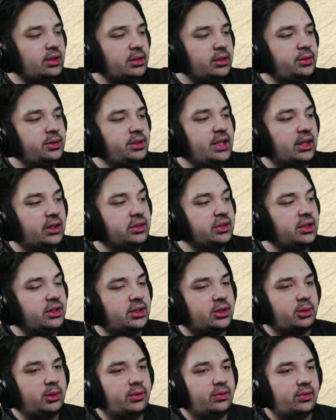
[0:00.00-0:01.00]
You yelled at
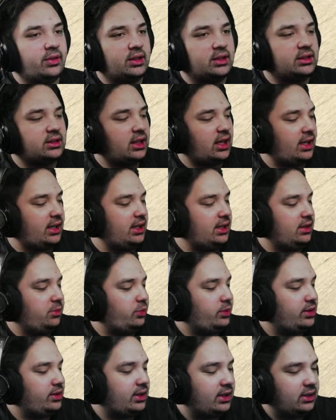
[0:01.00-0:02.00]
Joey for this? I
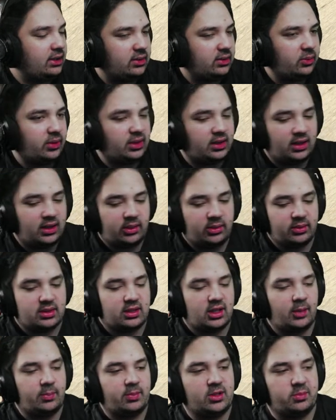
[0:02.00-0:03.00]
what the hell? What the hell was
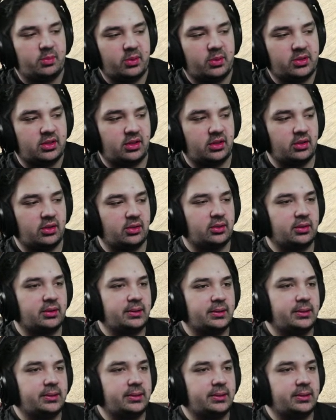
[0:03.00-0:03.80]
Sloppy supposed to do?